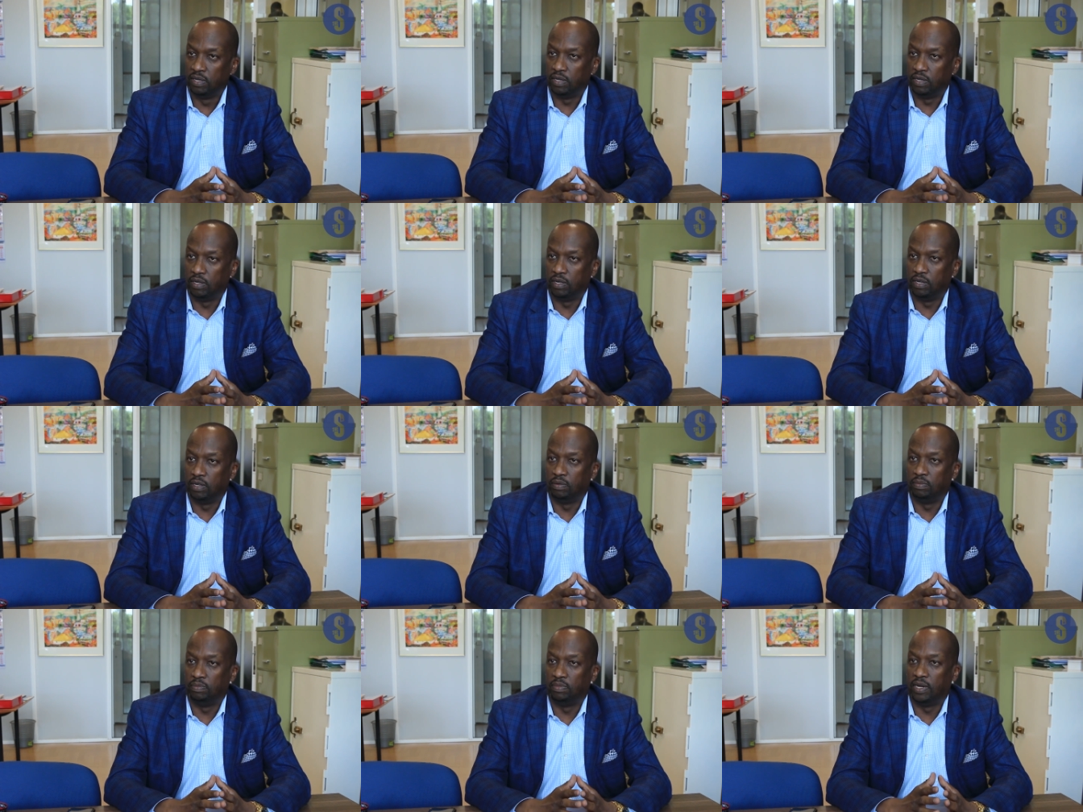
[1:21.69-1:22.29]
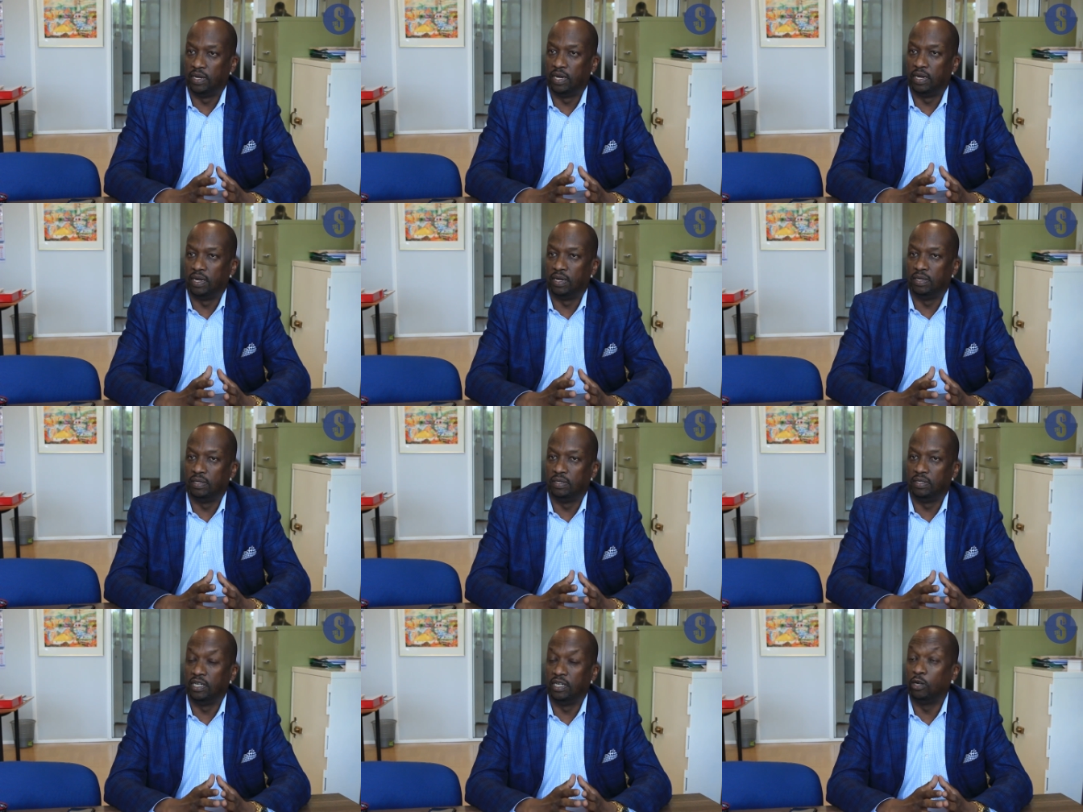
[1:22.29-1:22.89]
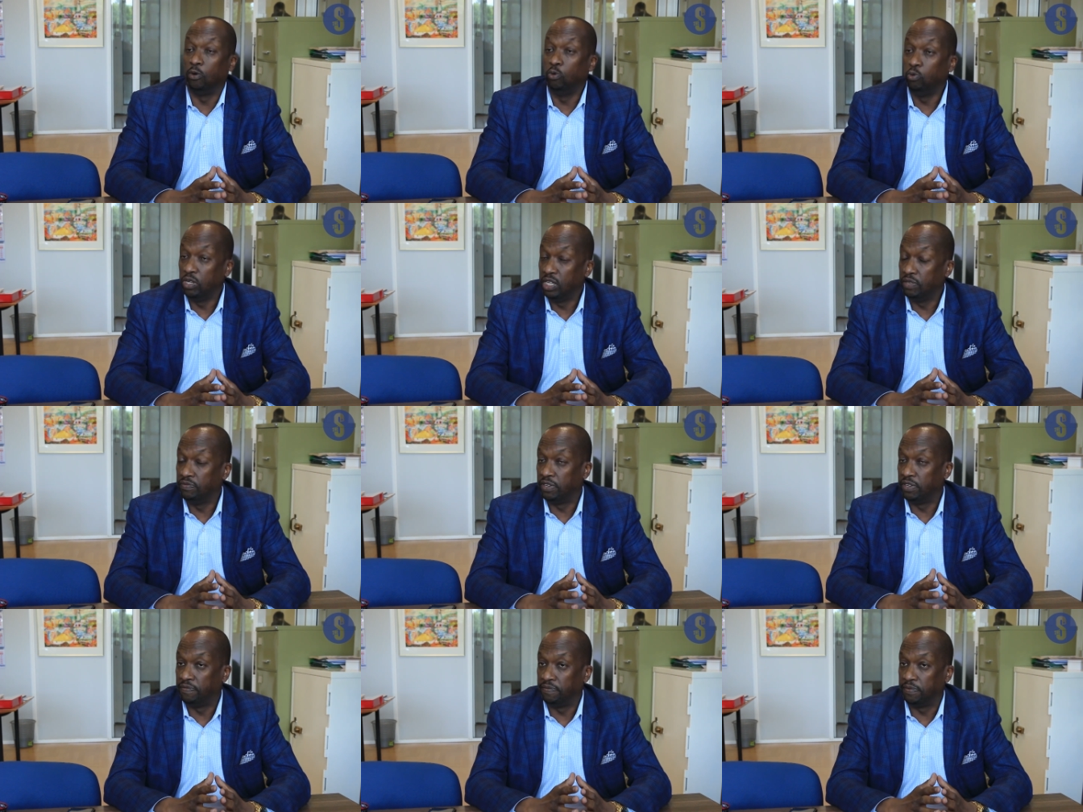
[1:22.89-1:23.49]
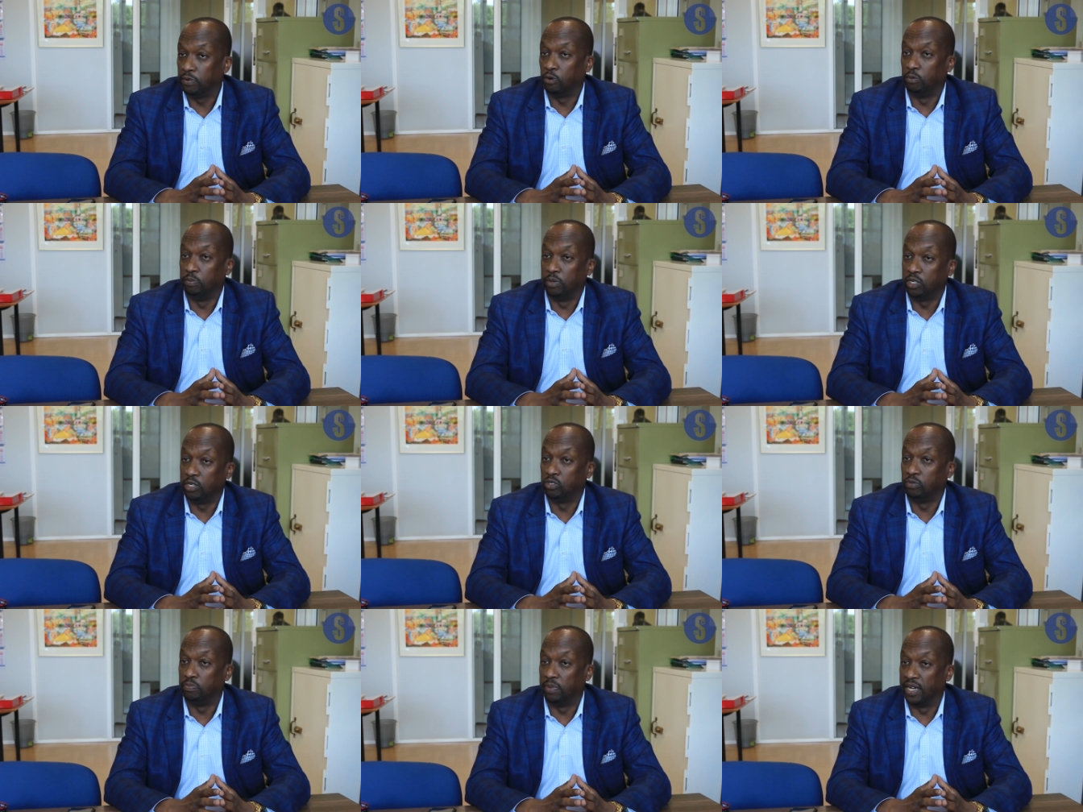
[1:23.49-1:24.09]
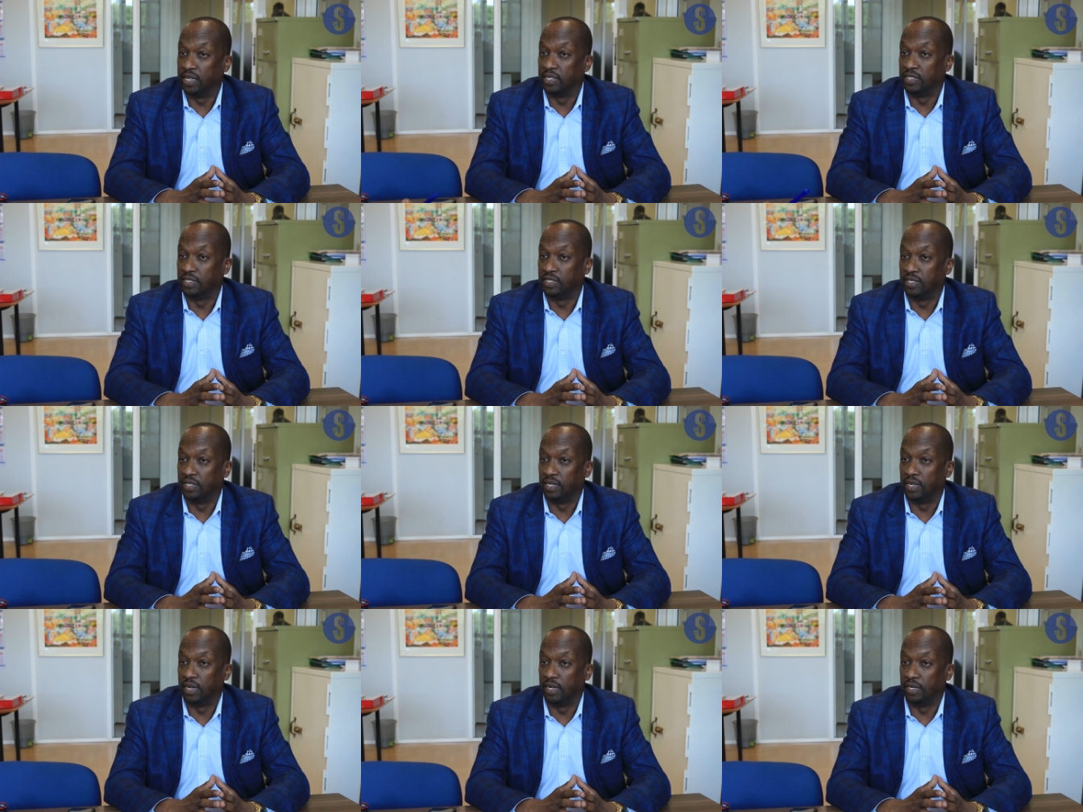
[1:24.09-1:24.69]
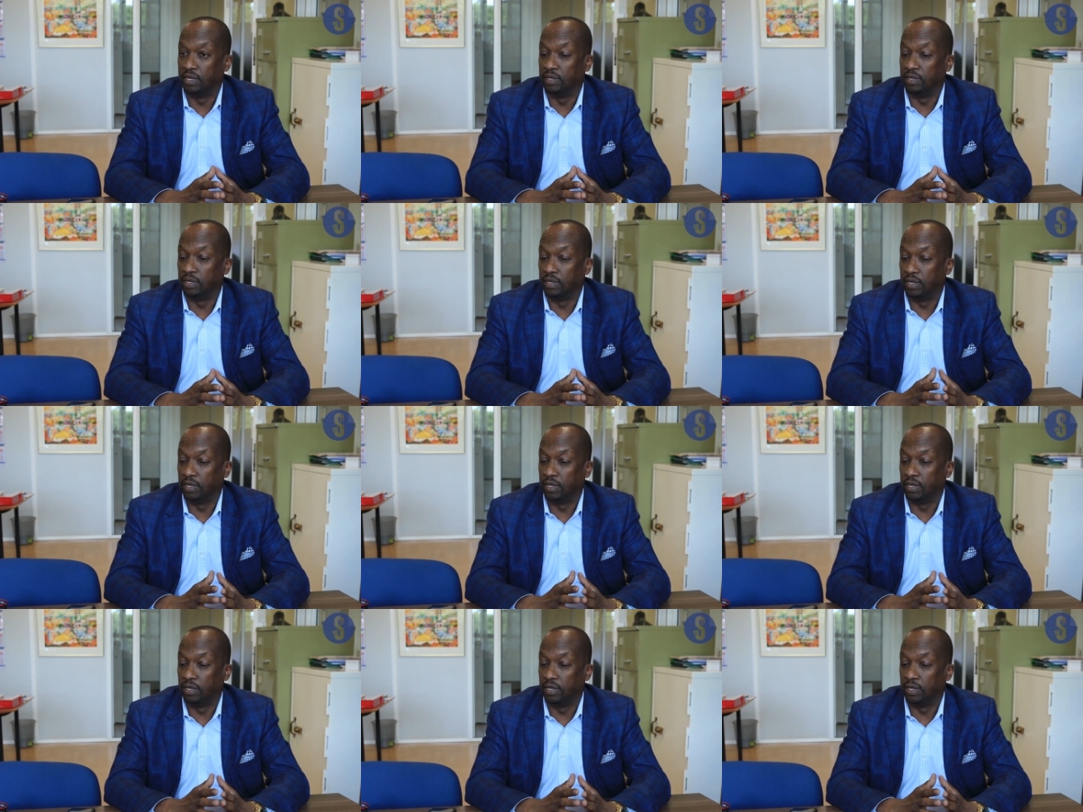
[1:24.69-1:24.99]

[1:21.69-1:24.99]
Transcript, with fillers: um, are, including even commercial banks that are in,